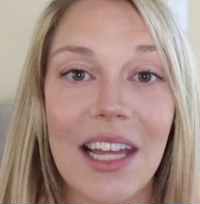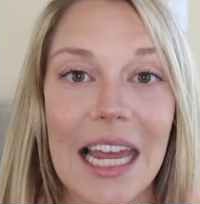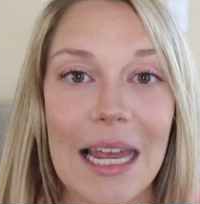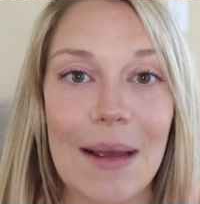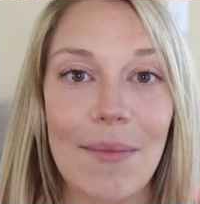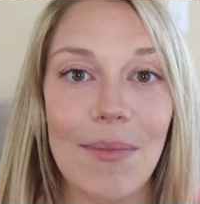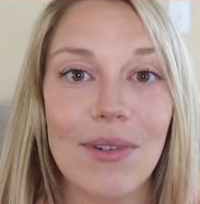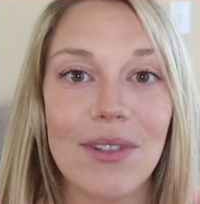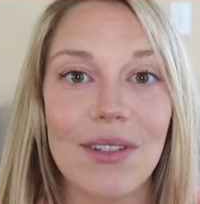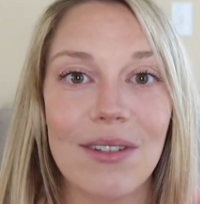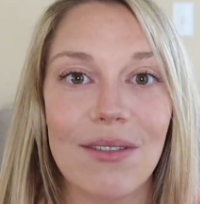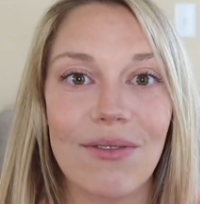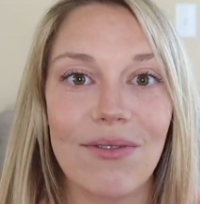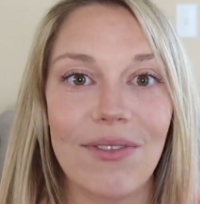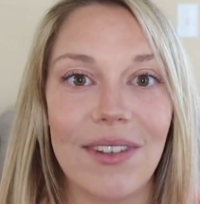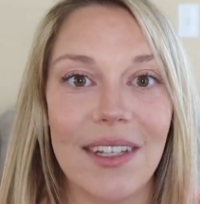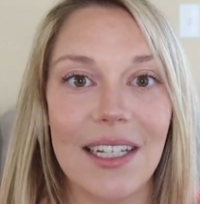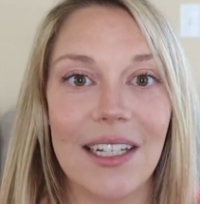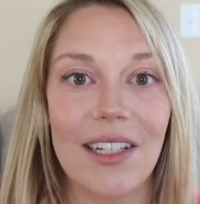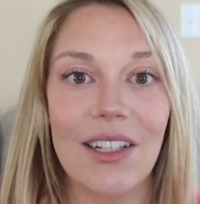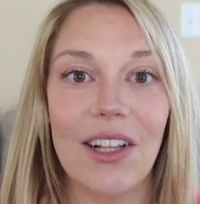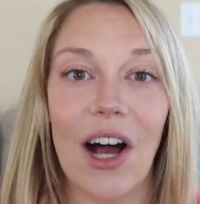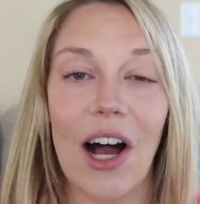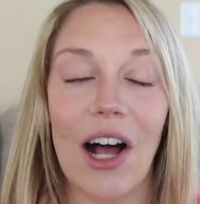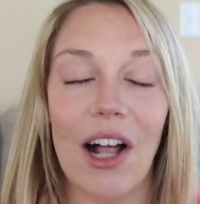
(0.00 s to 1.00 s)
able to
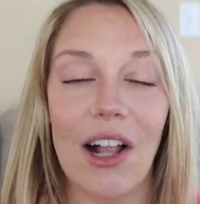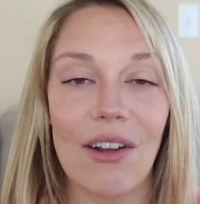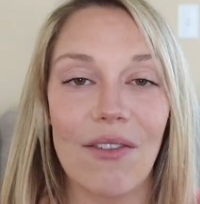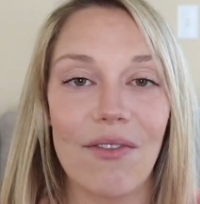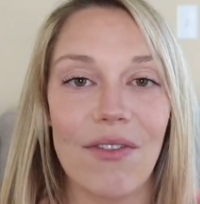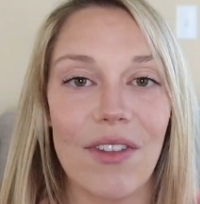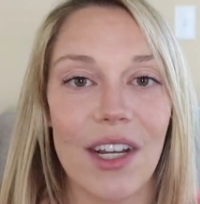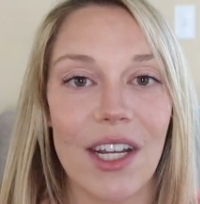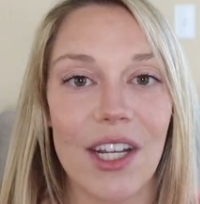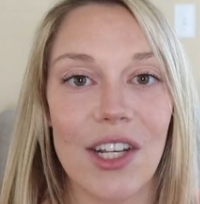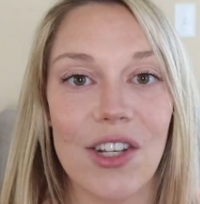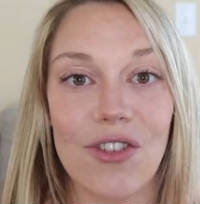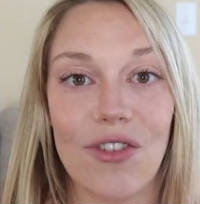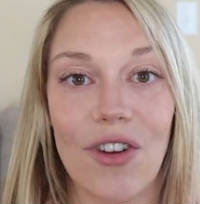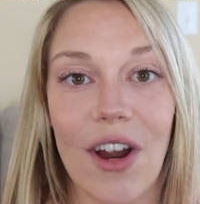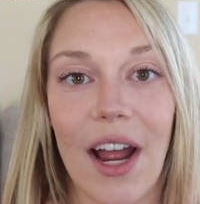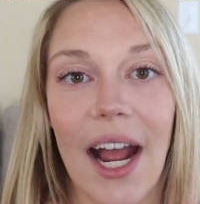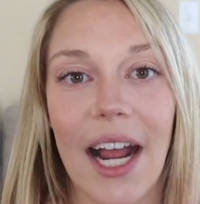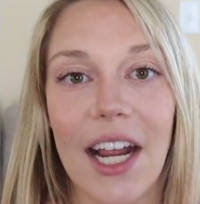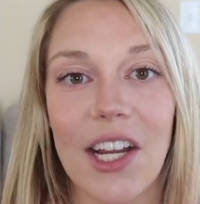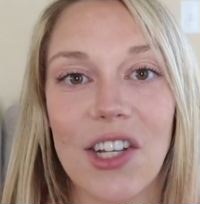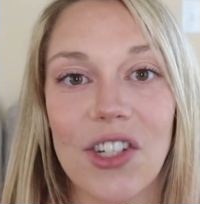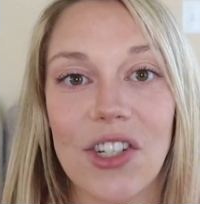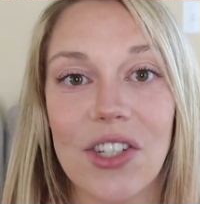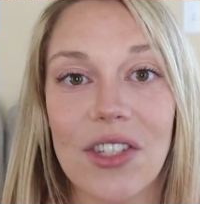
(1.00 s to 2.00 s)
feel all of the
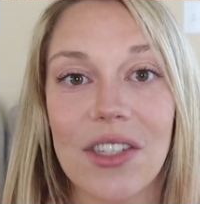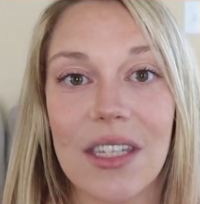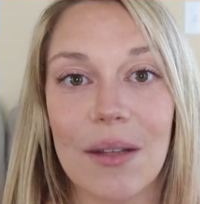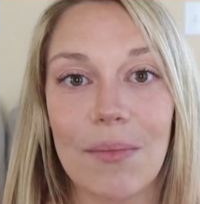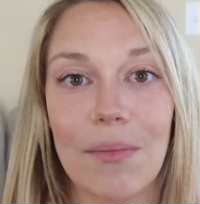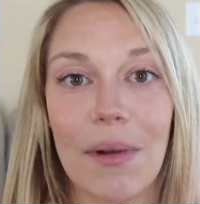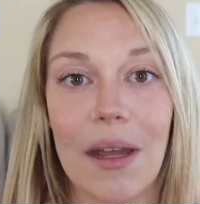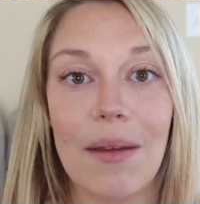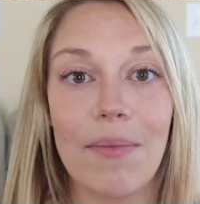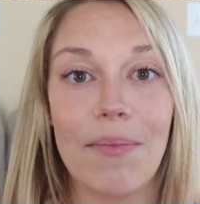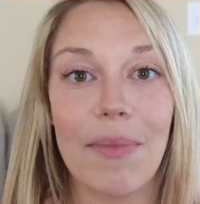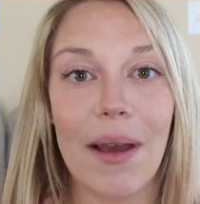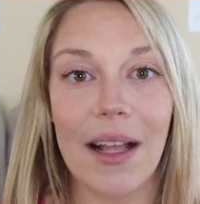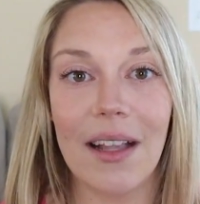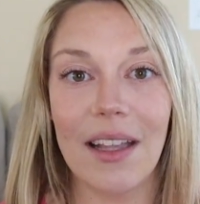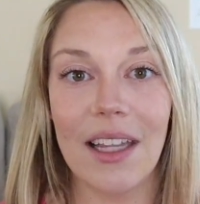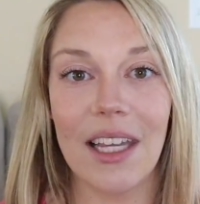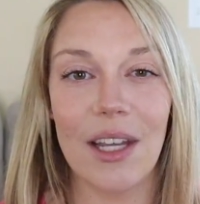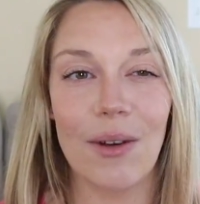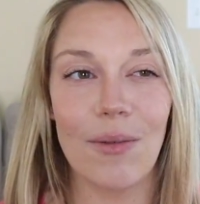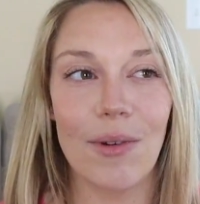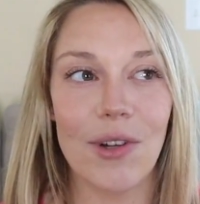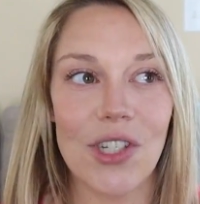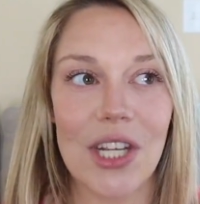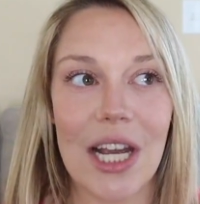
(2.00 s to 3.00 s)
contractions in my
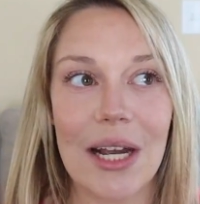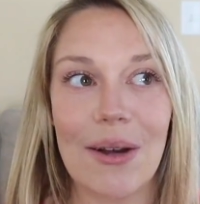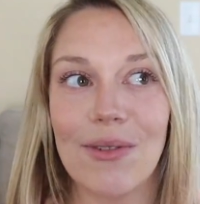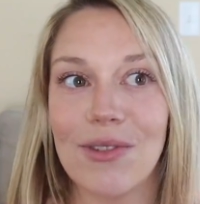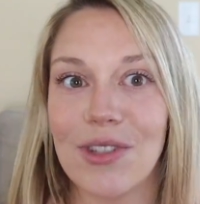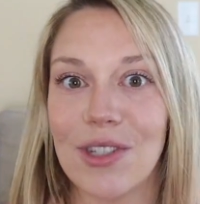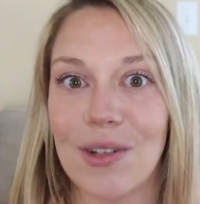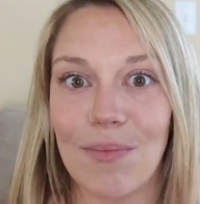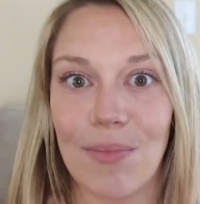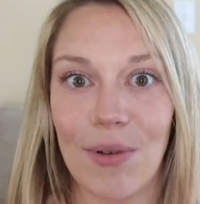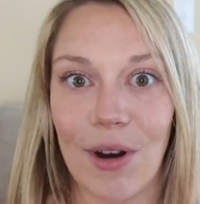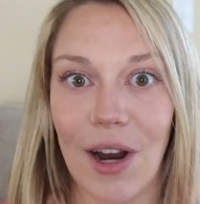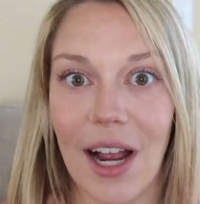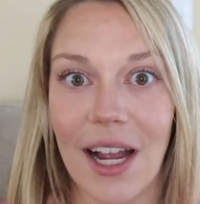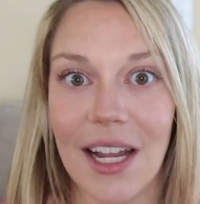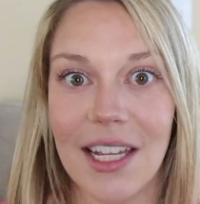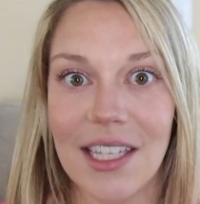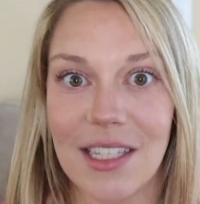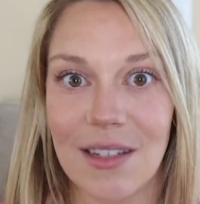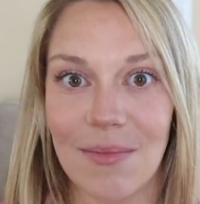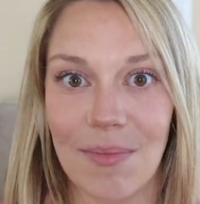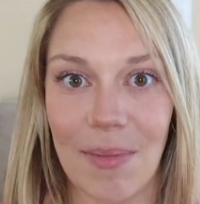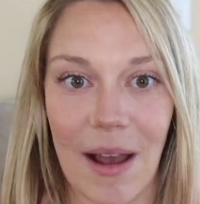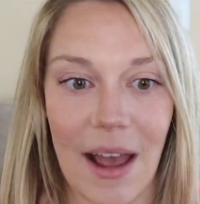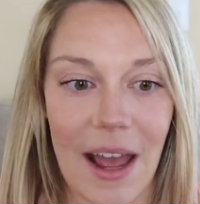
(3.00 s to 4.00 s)
belly, which I was
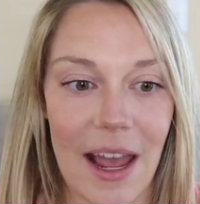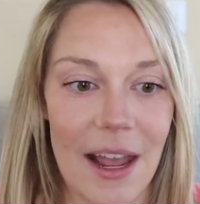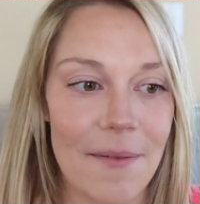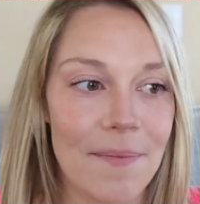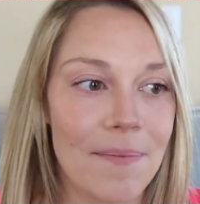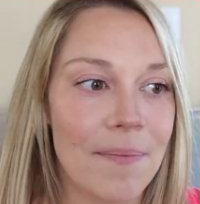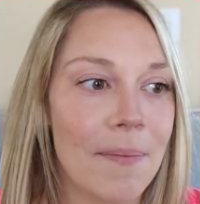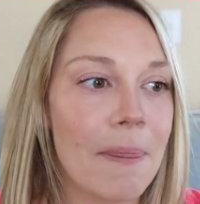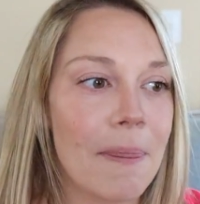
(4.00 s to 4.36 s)
surprised by,